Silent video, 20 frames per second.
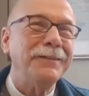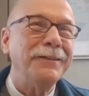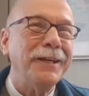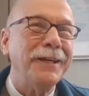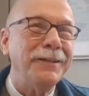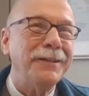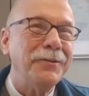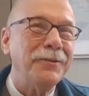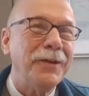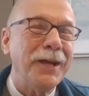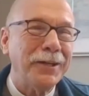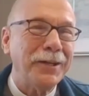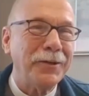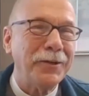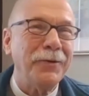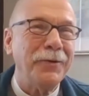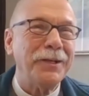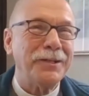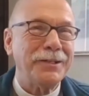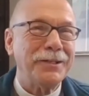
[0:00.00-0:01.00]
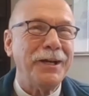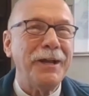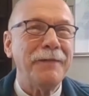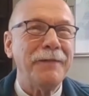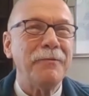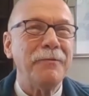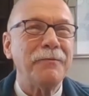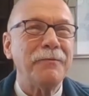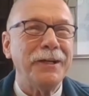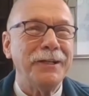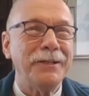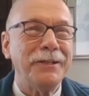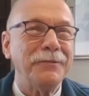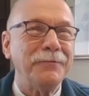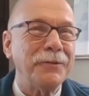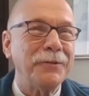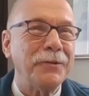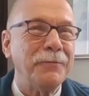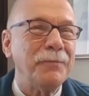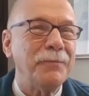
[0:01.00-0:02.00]
And you had a great time of kind of,
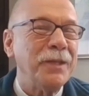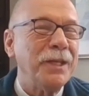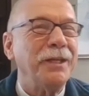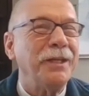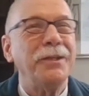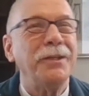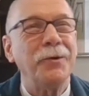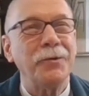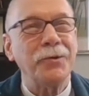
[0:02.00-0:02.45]
you know,